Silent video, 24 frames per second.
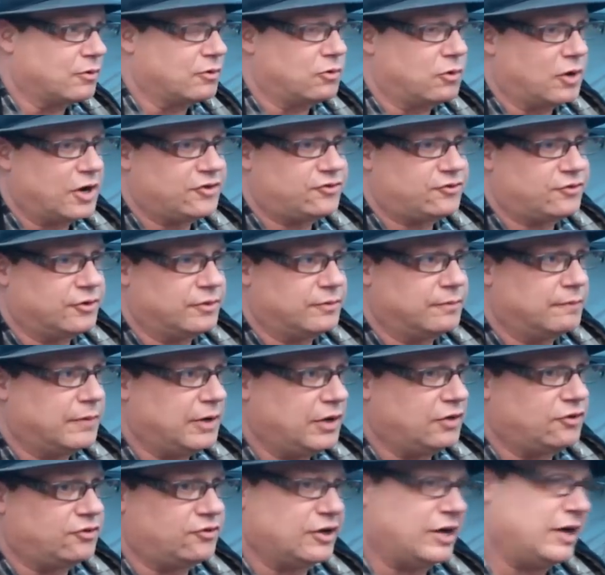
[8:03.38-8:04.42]
question
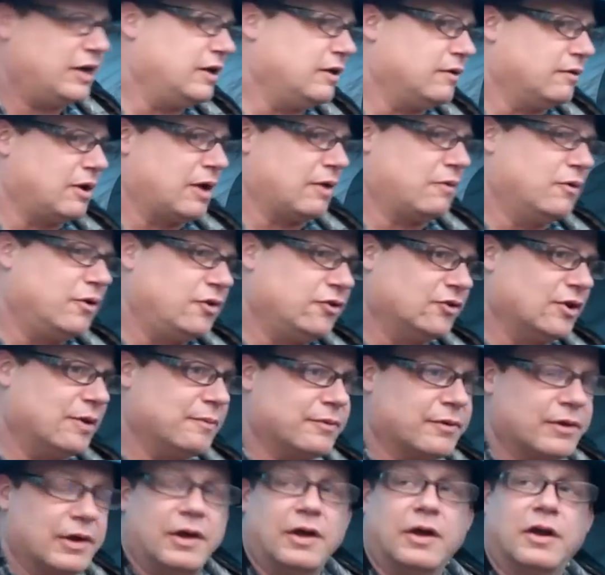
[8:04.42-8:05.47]
me and Shannon. They're like, what is
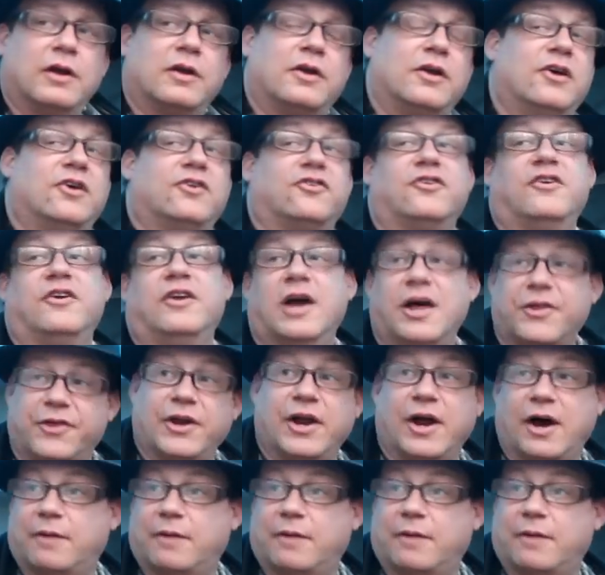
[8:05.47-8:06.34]
up? There's nothing